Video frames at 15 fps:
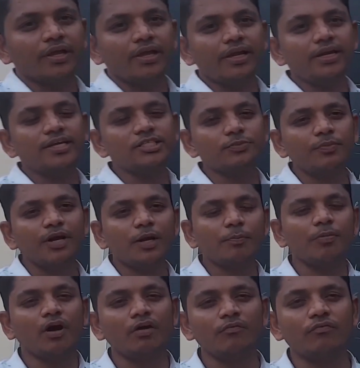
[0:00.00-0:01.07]
It is made
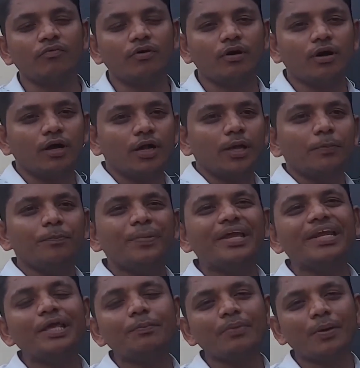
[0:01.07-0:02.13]
up of
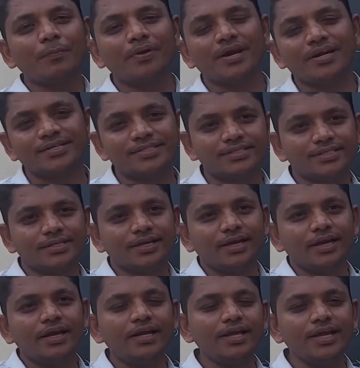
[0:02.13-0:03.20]
many membranes.
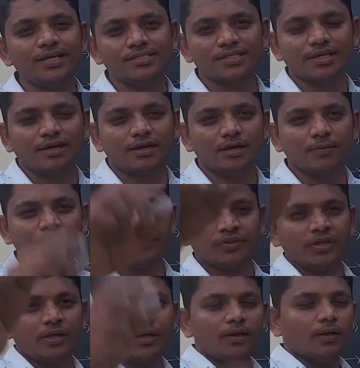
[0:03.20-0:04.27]
It is a
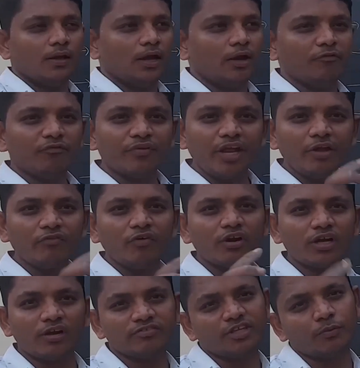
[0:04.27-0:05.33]

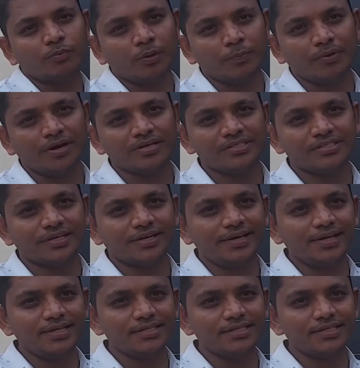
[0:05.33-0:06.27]
framework of the membranes. For